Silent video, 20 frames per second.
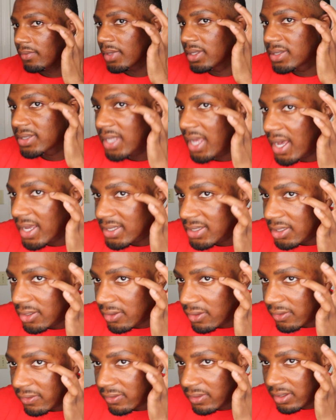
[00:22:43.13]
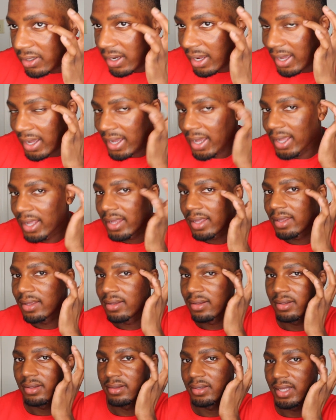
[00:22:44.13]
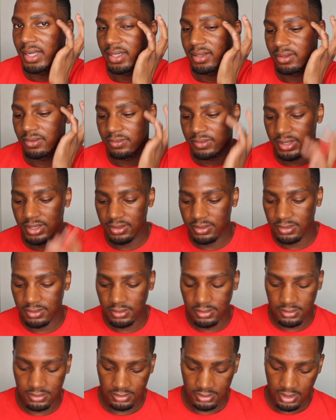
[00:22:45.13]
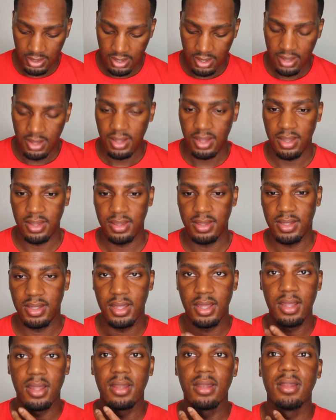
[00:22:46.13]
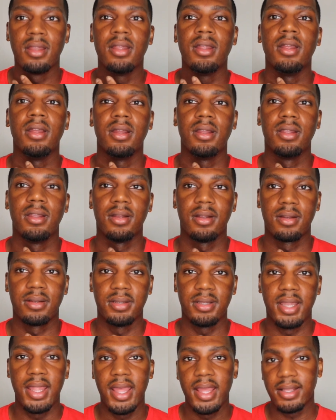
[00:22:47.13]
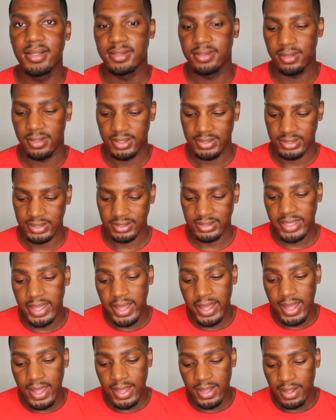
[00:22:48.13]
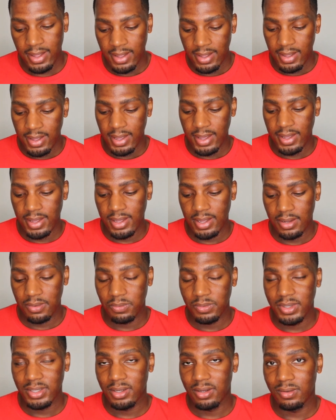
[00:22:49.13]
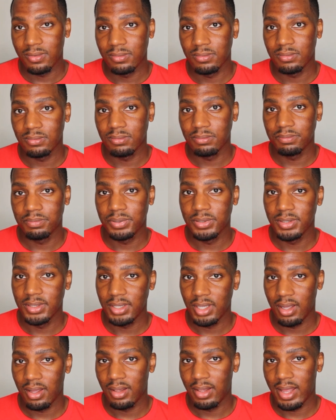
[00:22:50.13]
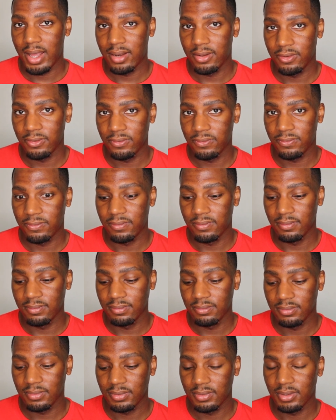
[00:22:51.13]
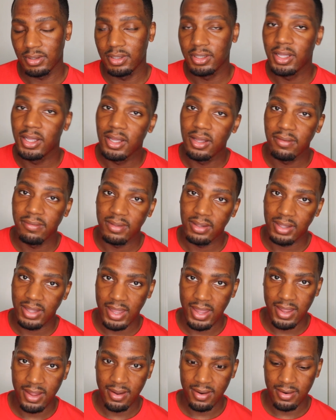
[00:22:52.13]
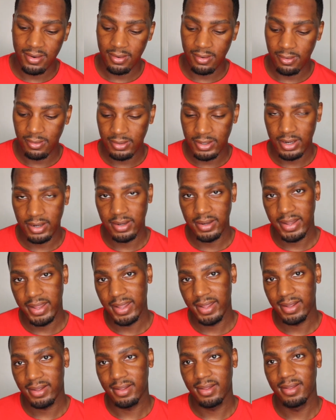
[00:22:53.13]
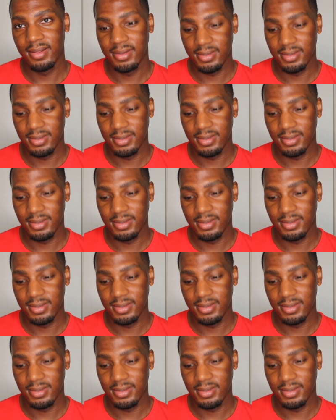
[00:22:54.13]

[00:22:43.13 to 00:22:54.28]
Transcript: size of your eye, like the wrinkles, and then your neck starts to sag, and we don't put a lot of love and care on our neck.